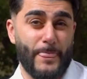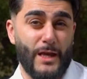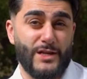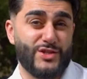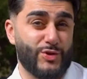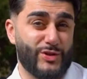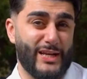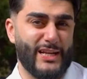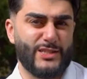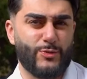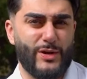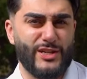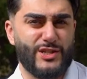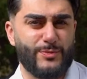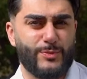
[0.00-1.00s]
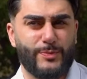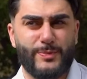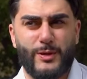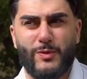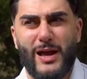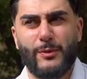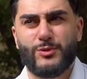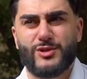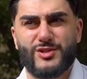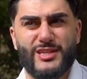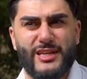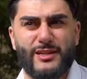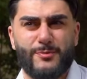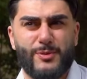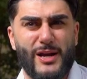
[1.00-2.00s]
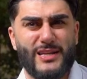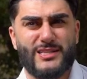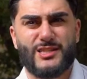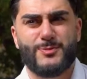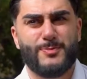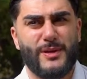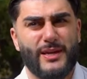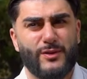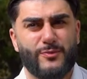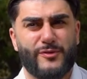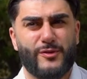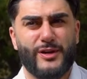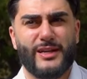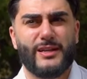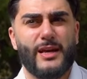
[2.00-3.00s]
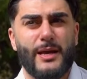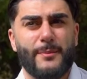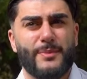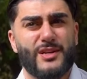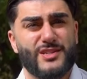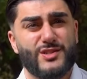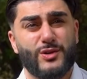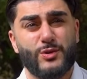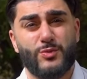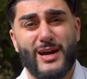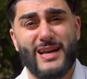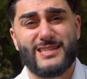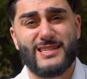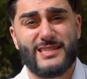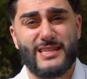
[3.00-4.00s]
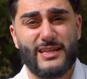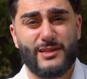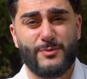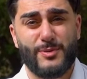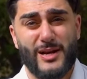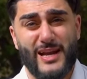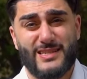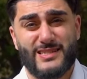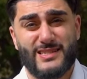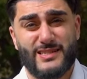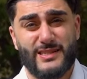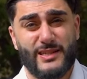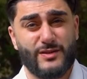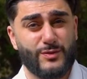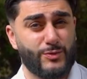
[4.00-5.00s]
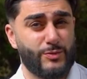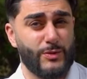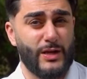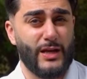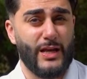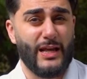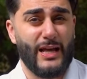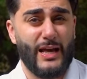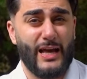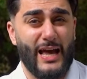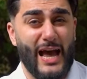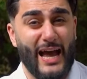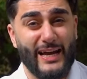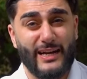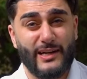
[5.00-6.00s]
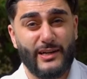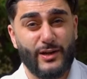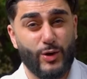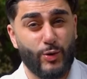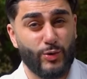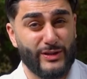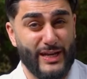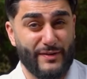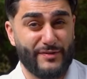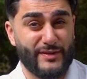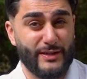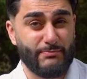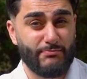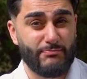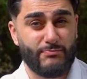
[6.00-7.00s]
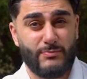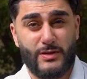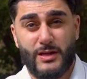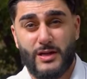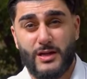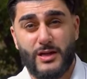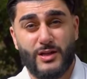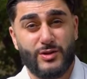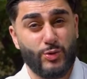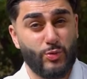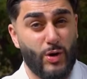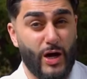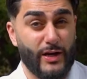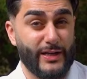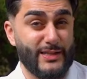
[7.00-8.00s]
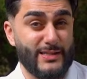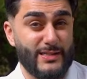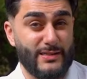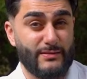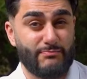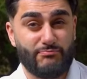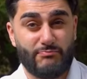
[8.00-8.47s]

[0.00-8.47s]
So the next question would be, why would those enterprises pay you for it? Because otherwise these enterprises need to hire their whole dev team, do audits,